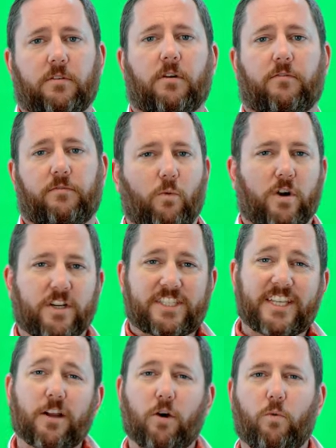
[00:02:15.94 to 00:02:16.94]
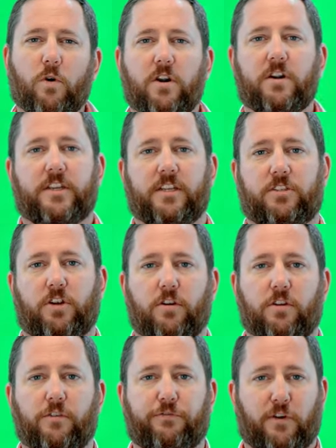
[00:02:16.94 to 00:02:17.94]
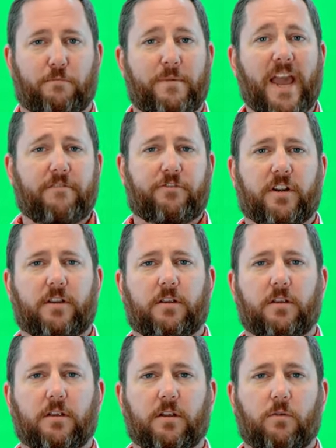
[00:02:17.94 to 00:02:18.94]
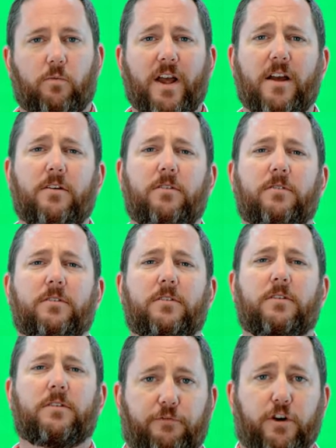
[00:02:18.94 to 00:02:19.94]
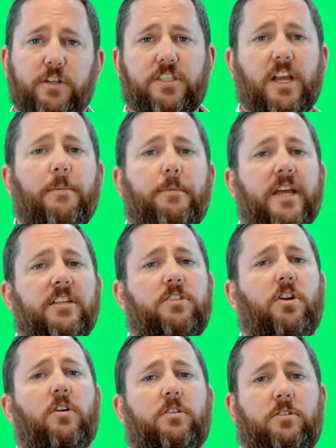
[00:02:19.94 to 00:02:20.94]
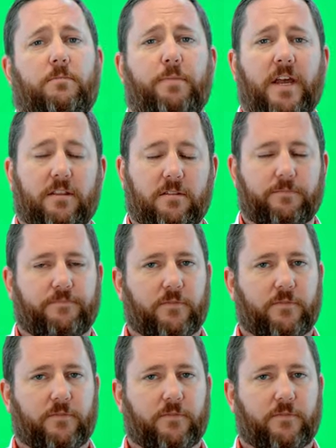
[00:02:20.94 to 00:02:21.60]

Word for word: no, where a single word can turn you from maverick, well, first up, let's talk about